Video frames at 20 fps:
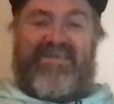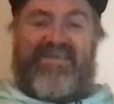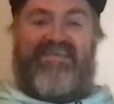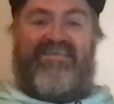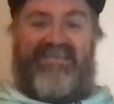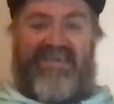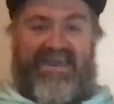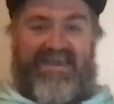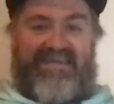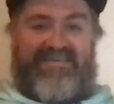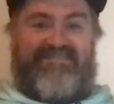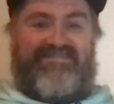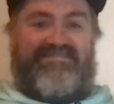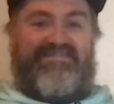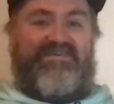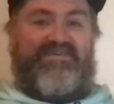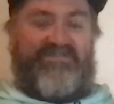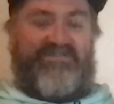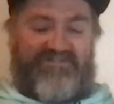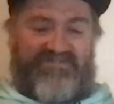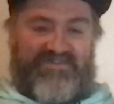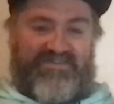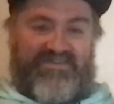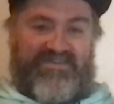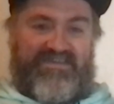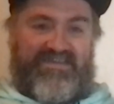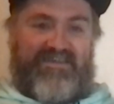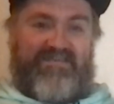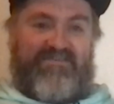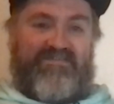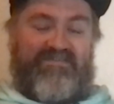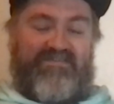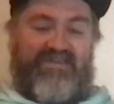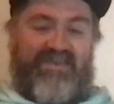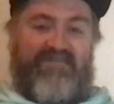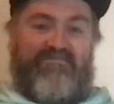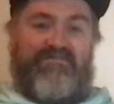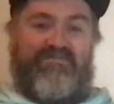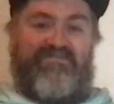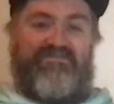Yes, Holstein Kiel
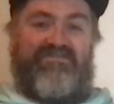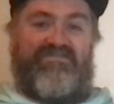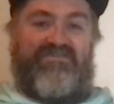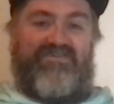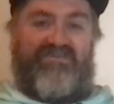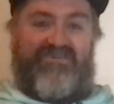came under the